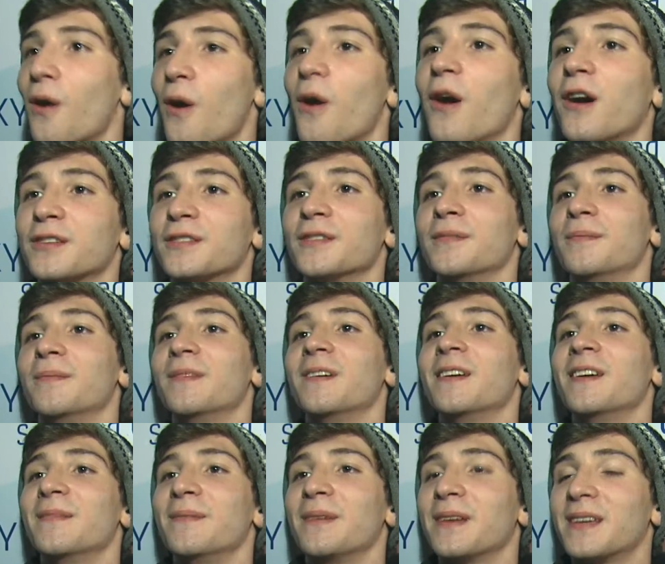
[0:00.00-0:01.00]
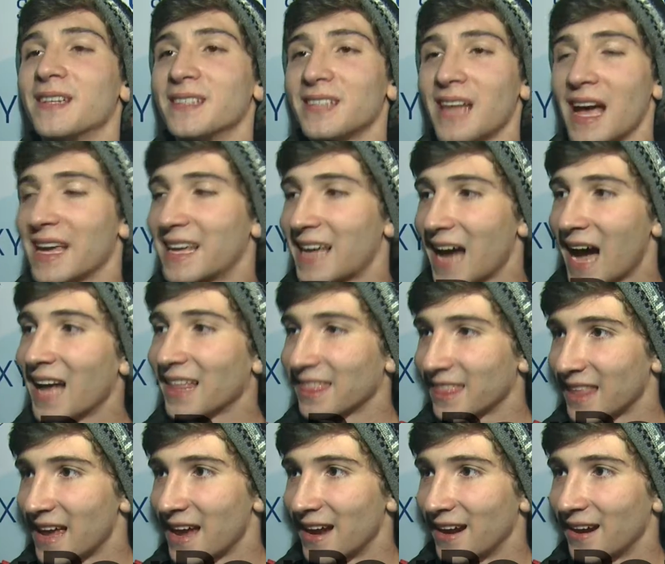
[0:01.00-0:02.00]
awesome because I got
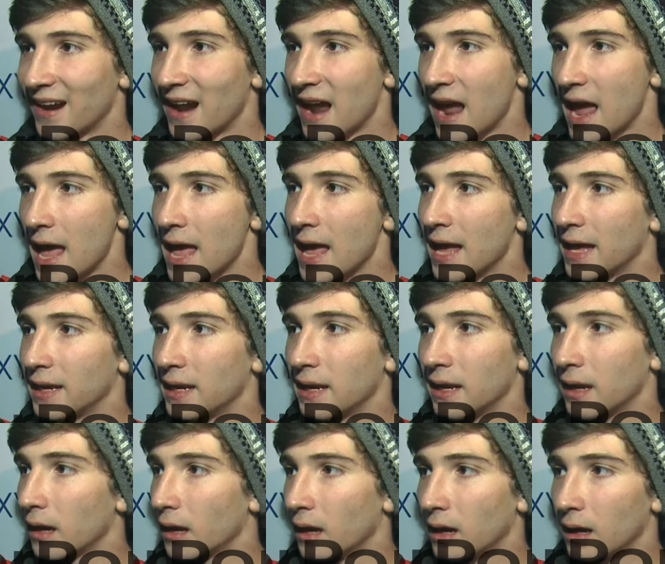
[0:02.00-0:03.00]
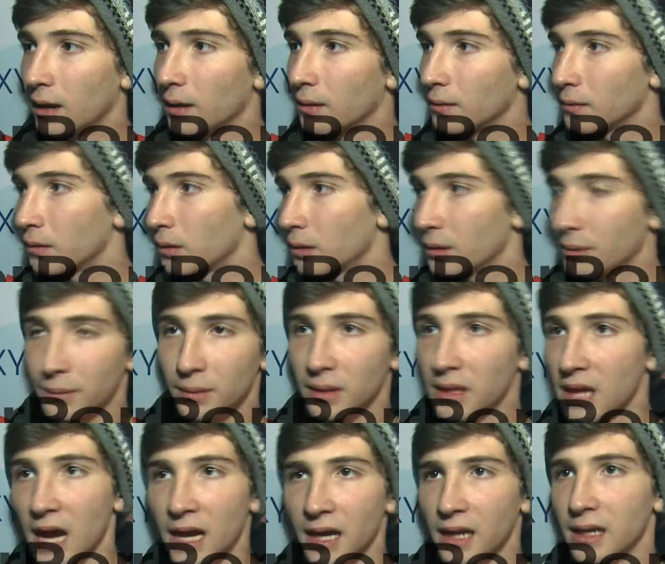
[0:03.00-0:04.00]
there and uh, we
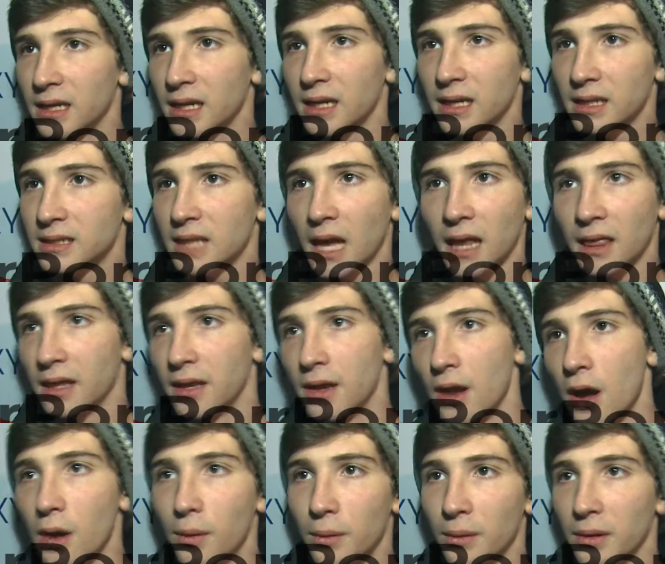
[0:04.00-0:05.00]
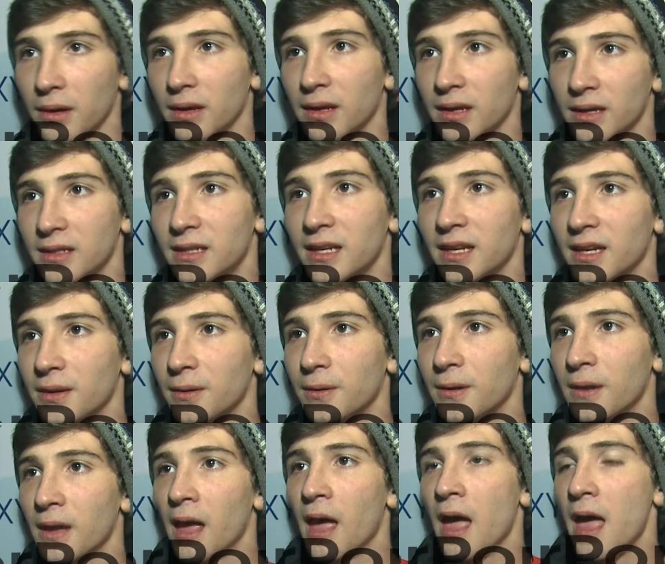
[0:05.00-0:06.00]
kind of didn't exactly know we were gonna do.
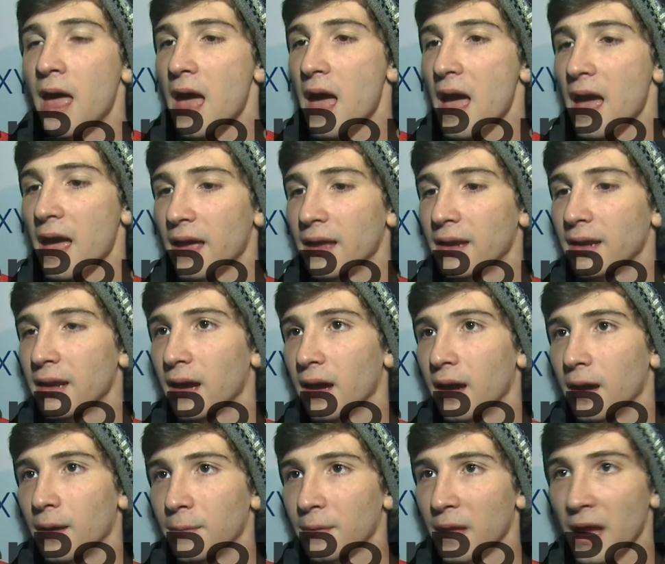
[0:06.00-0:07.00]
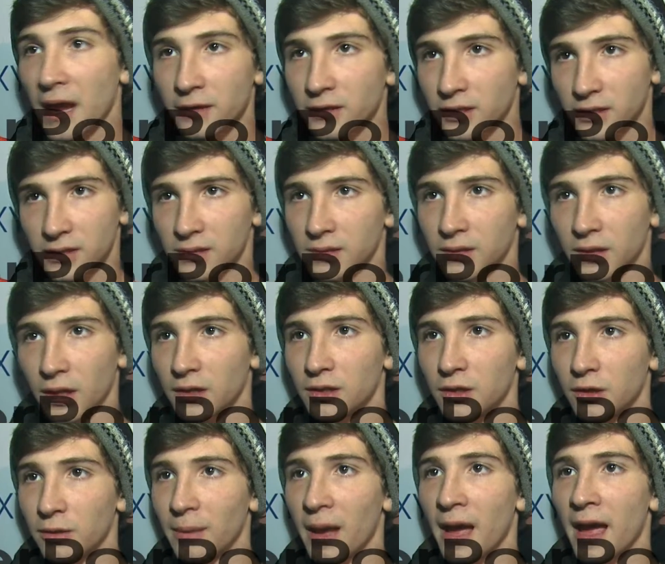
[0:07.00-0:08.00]
And um, the hairdresser started
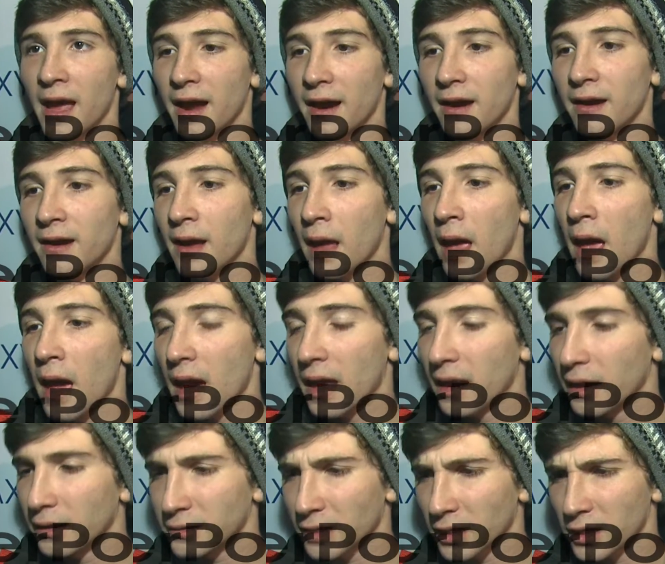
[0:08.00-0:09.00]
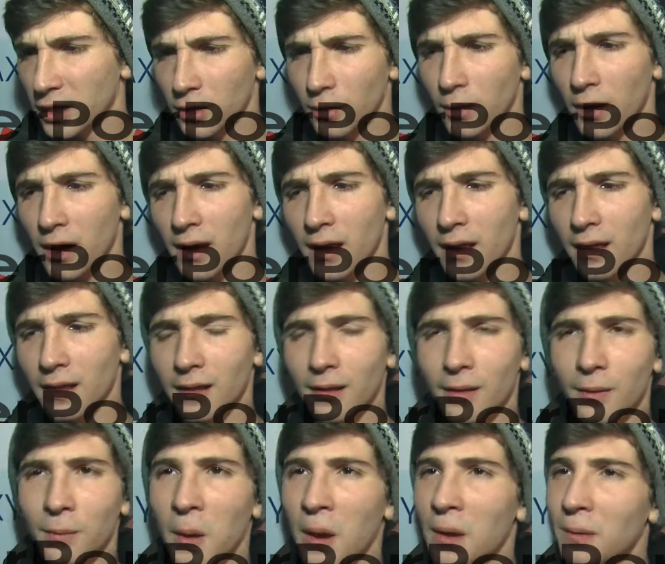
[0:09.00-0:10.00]
doing my hair, and I was like, you know what?
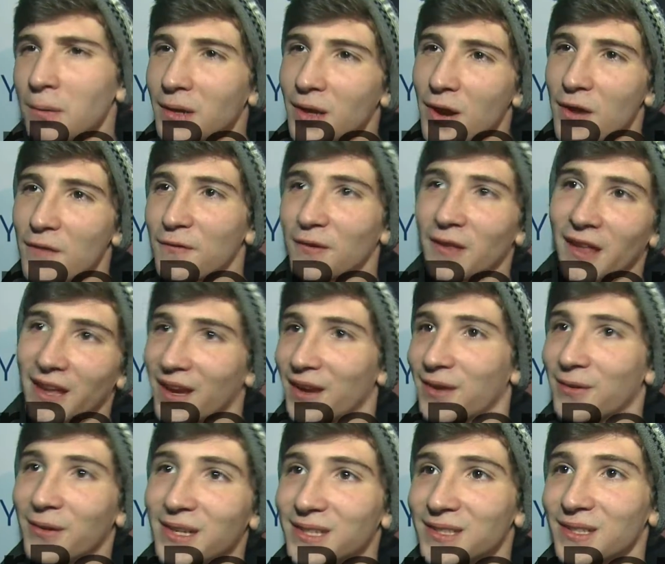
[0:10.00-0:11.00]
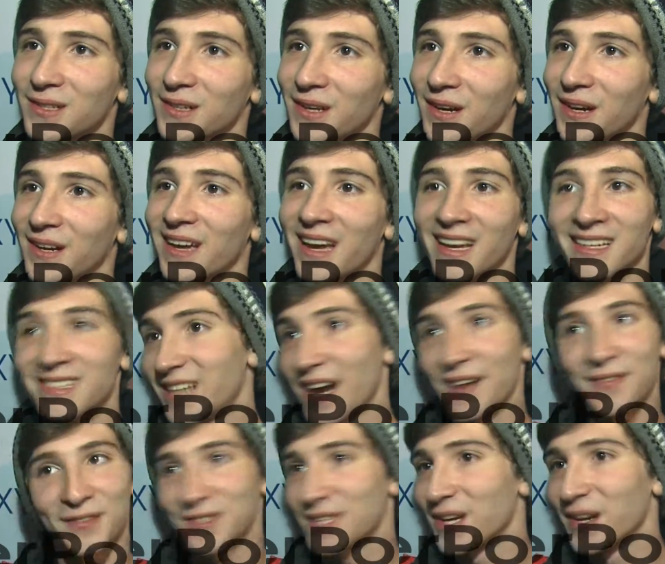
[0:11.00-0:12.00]
why don't we go for like a greaser look? And
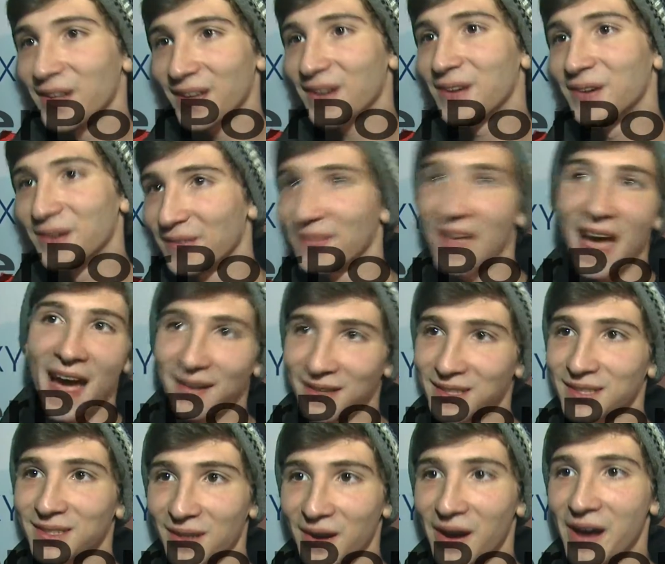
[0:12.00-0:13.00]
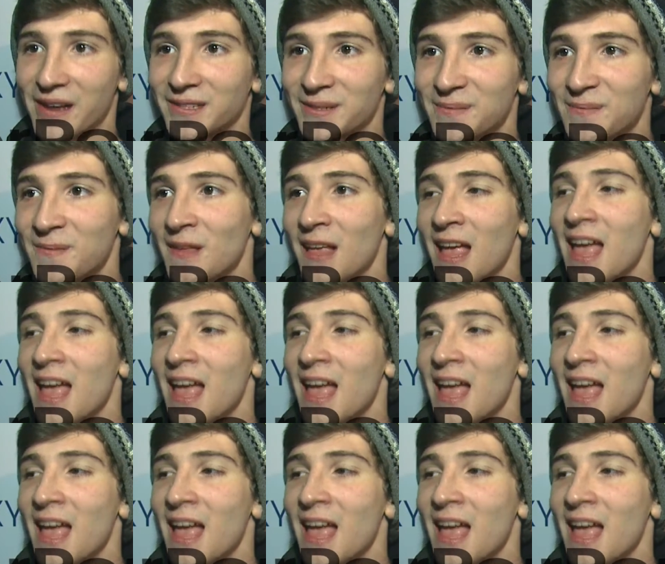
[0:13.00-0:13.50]
Jeff was totally cool with that, which was awesome.